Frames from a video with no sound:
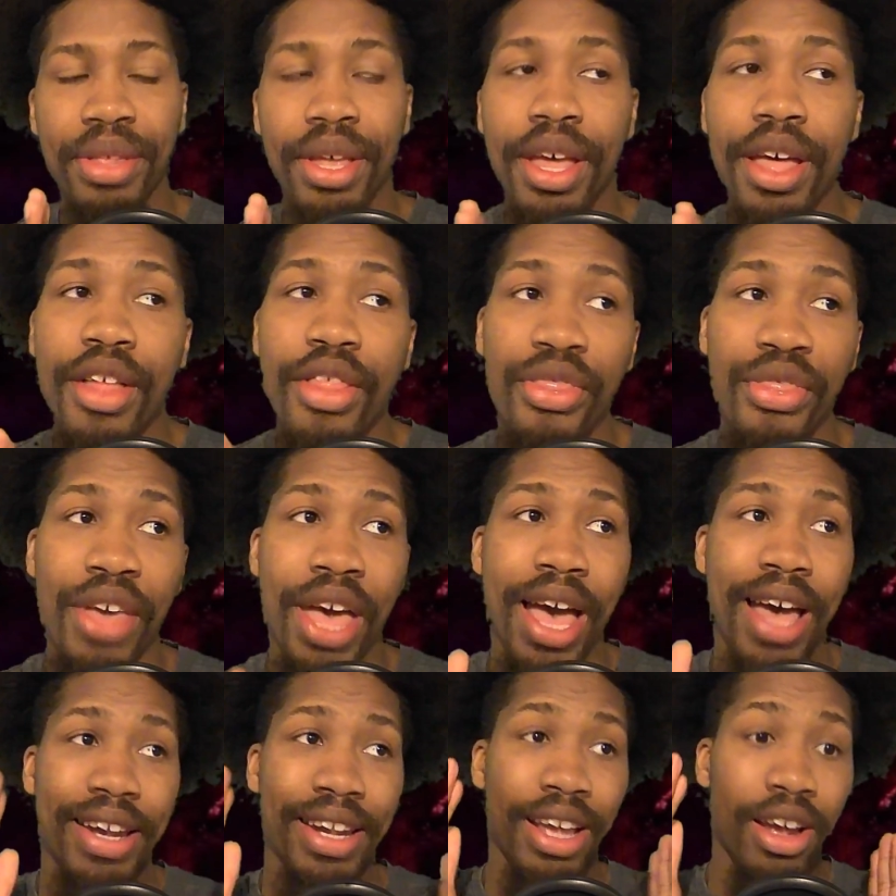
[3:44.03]

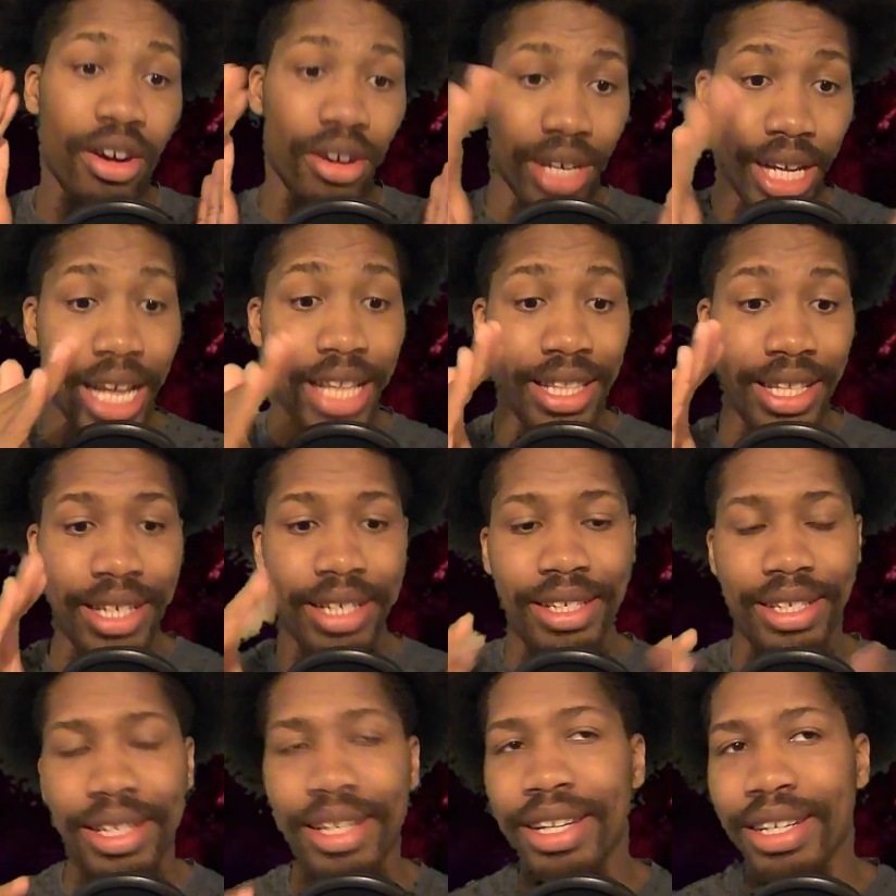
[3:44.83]
that they are like
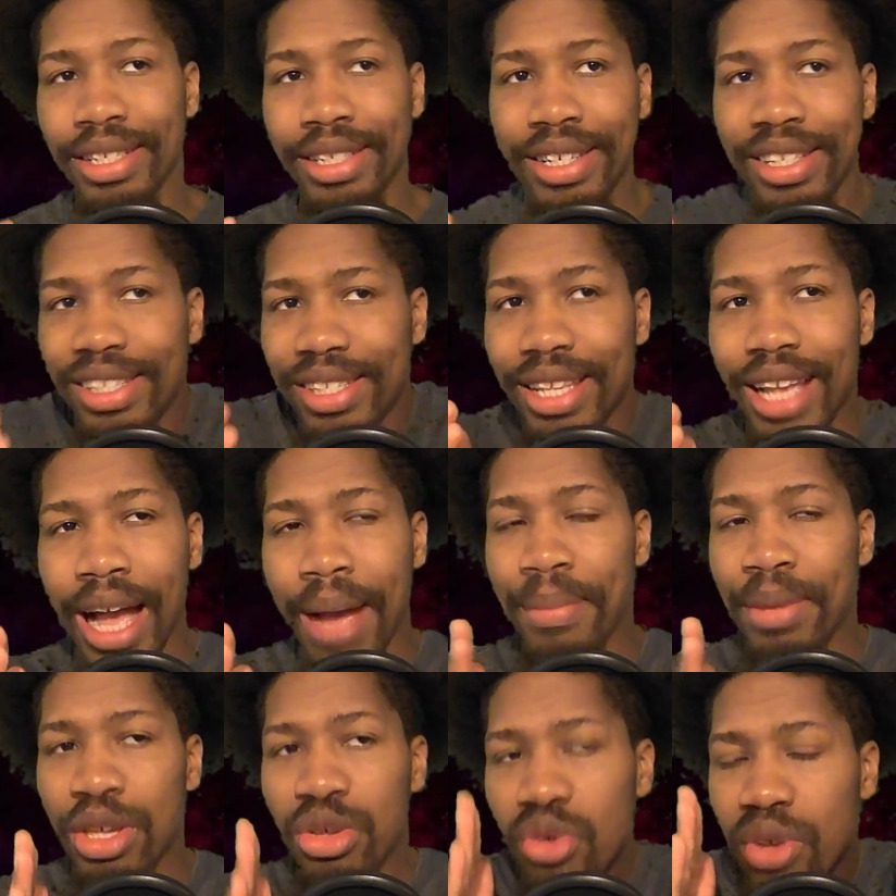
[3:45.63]
this.
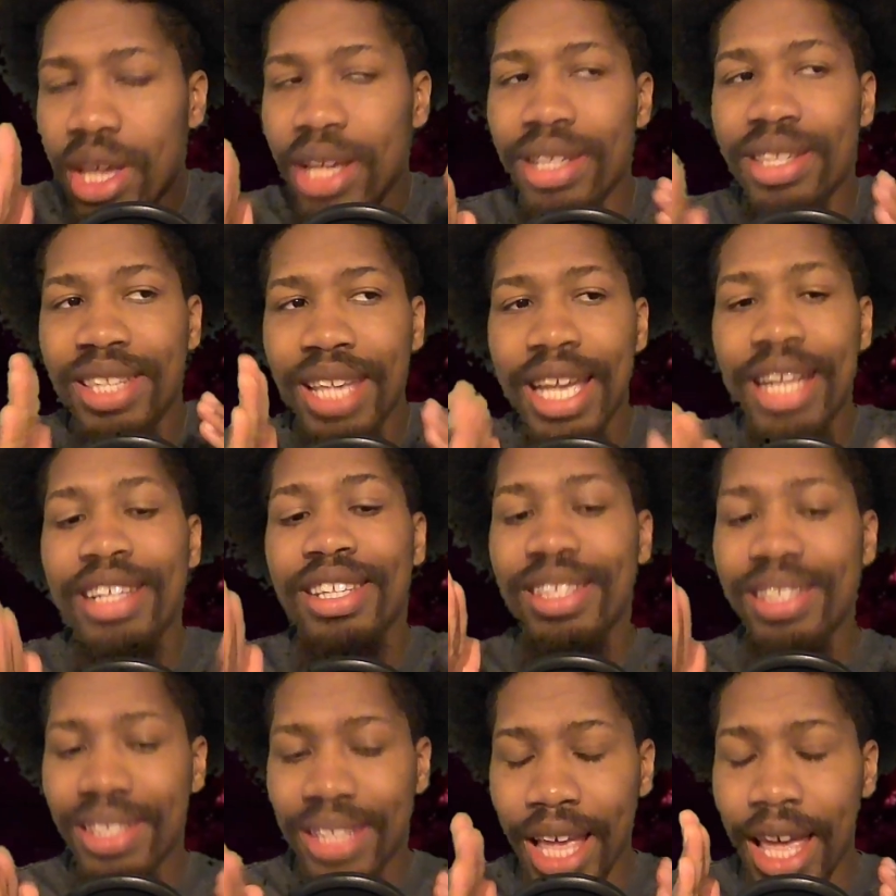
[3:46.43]
You can say the
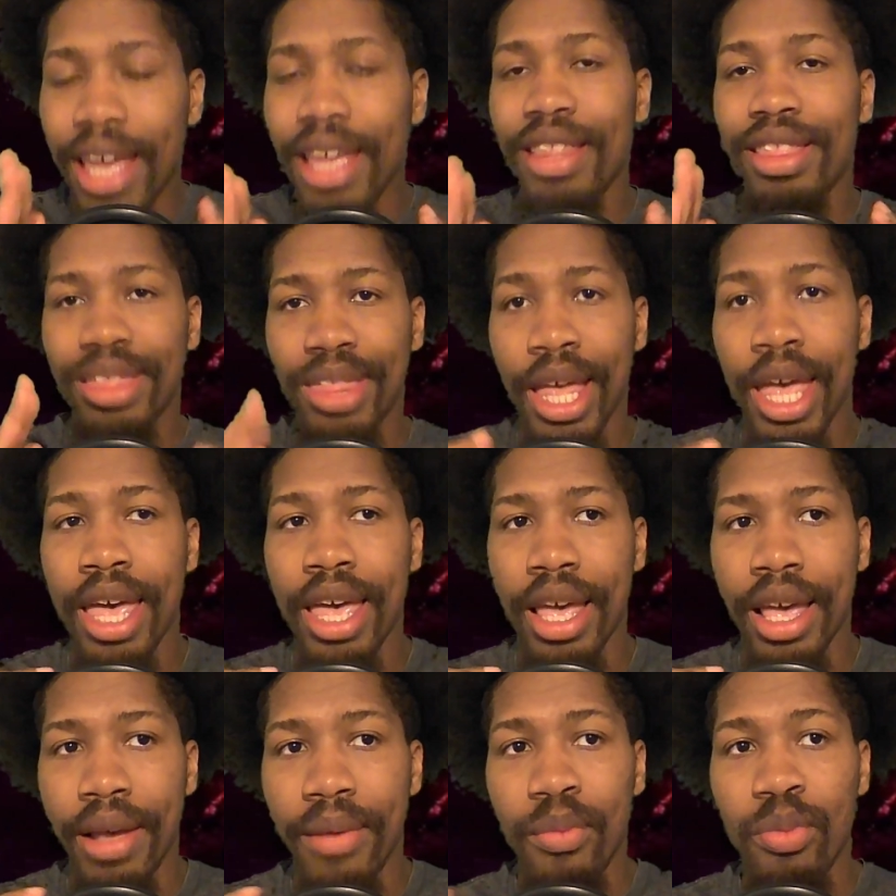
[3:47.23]
same
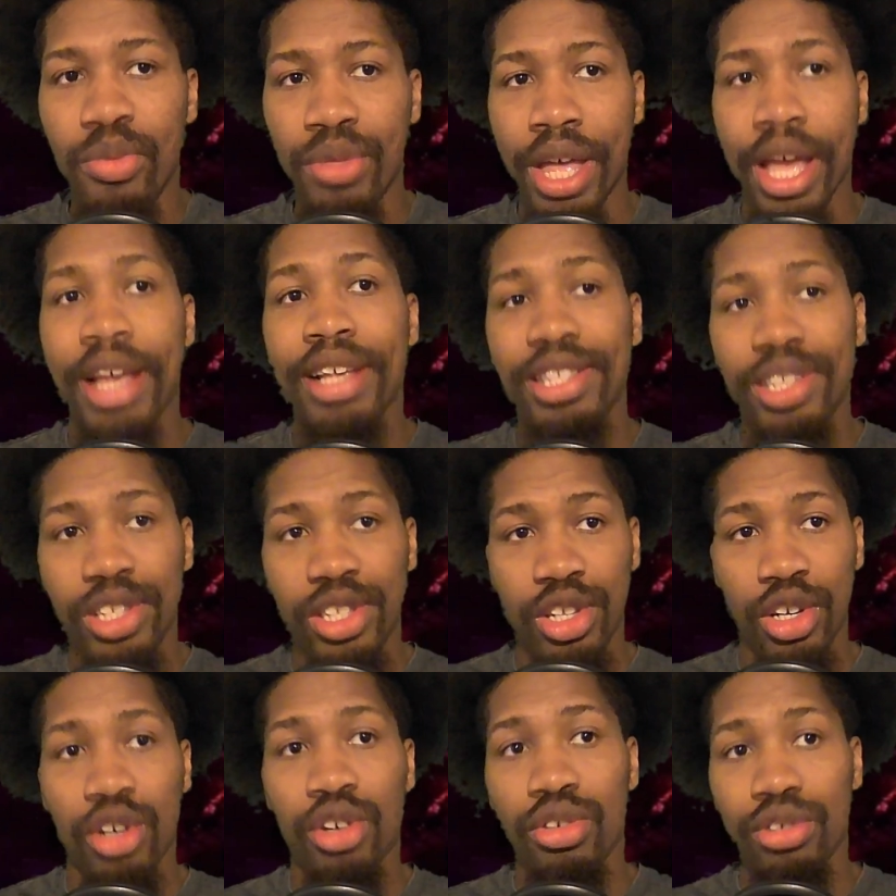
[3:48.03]
thing that it's a
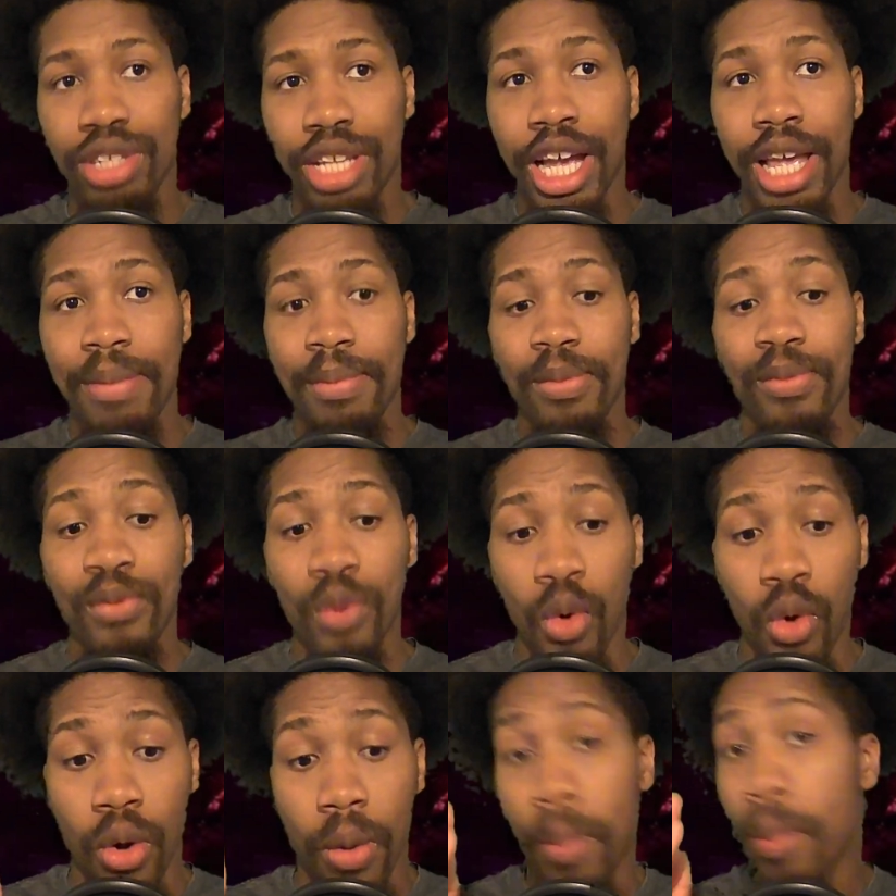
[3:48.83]
stereotype
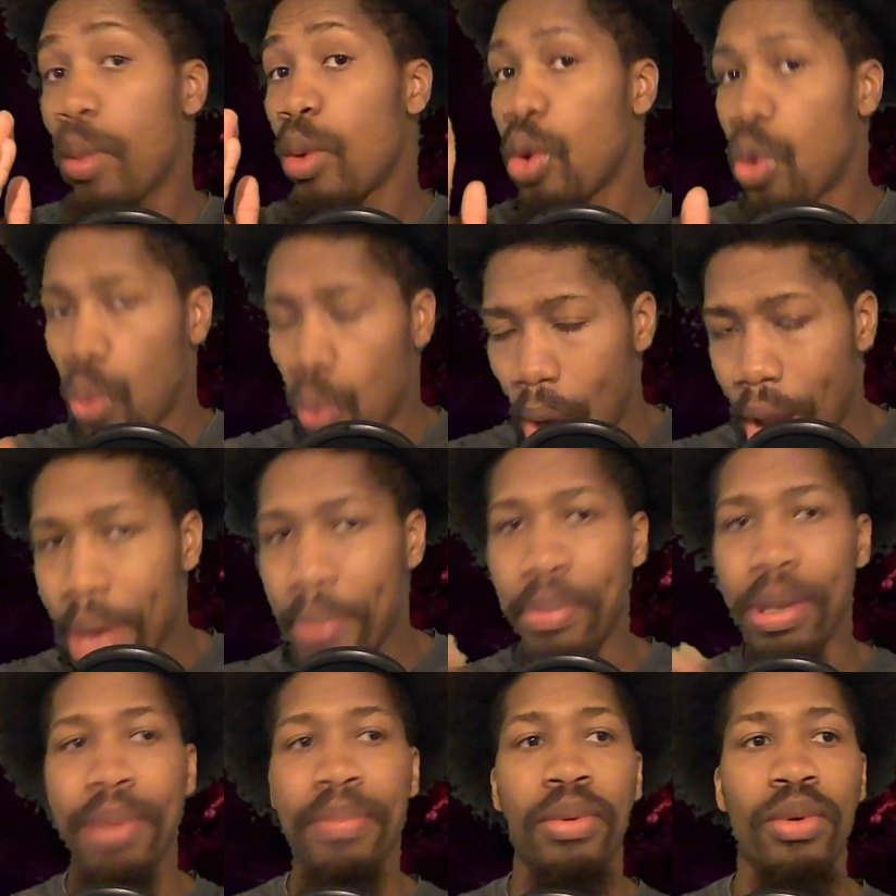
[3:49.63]
for white
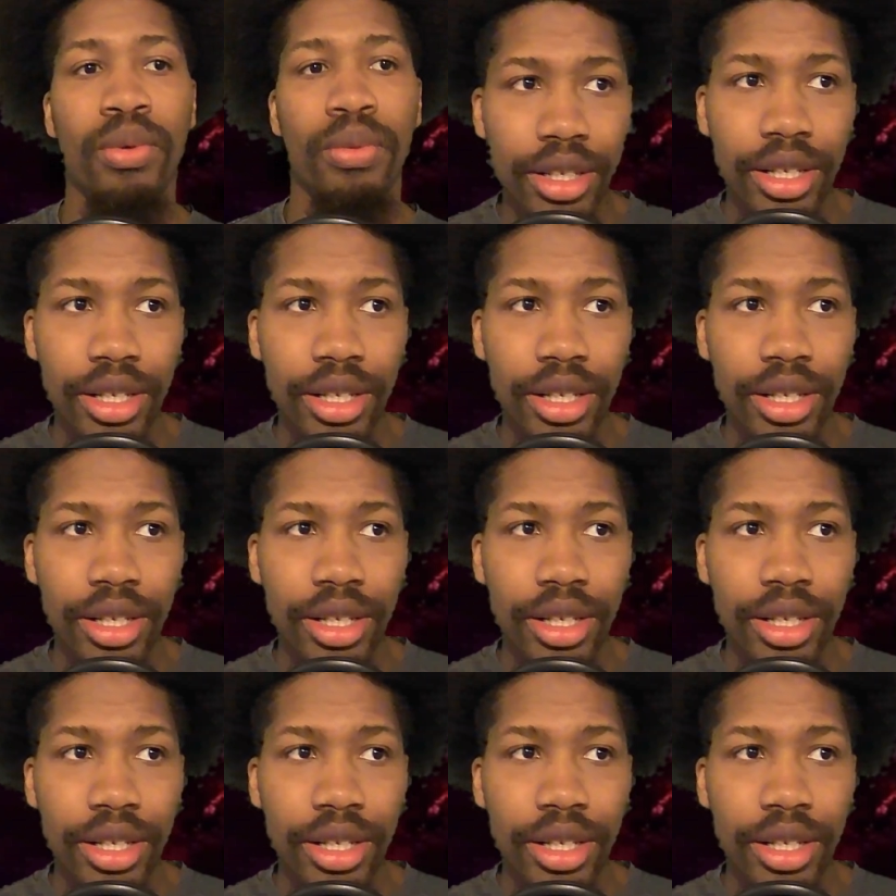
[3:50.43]
people.